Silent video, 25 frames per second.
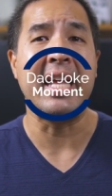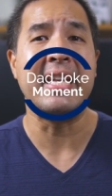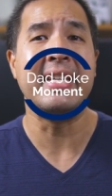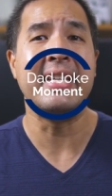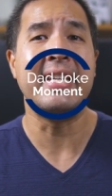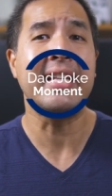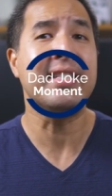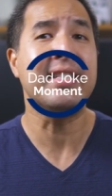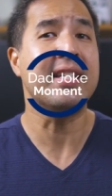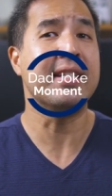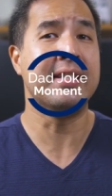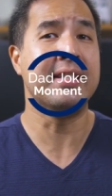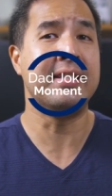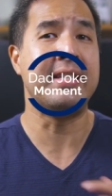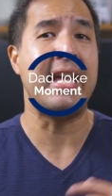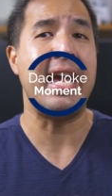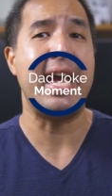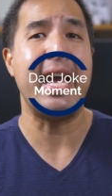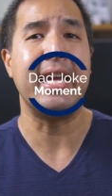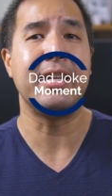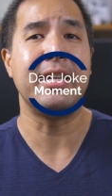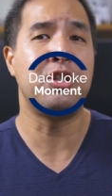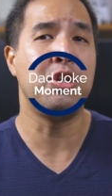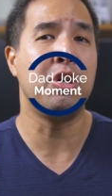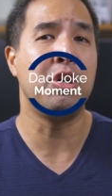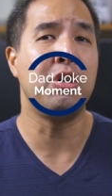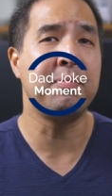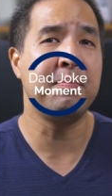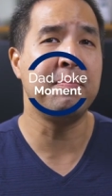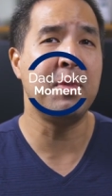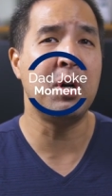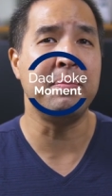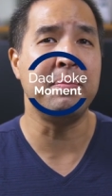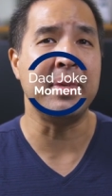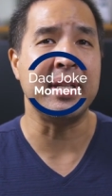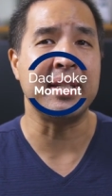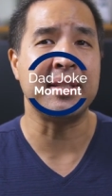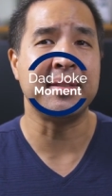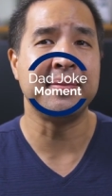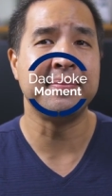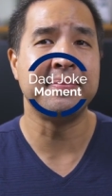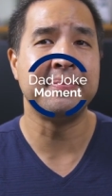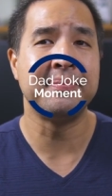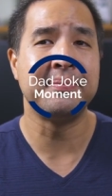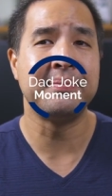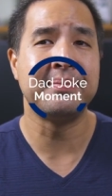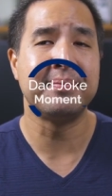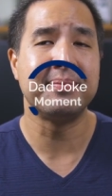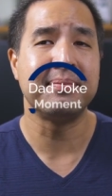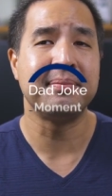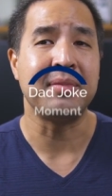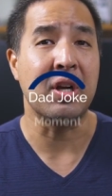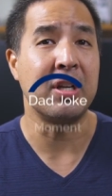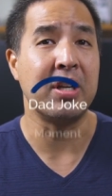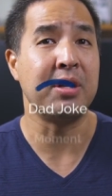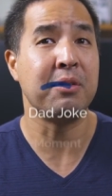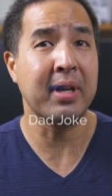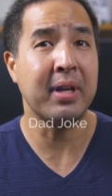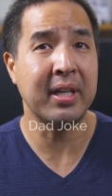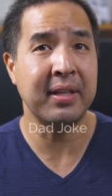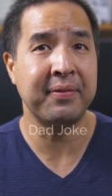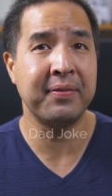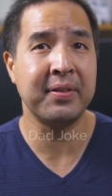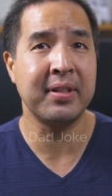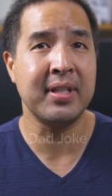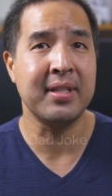and that's a dad joke moment. Are you ready for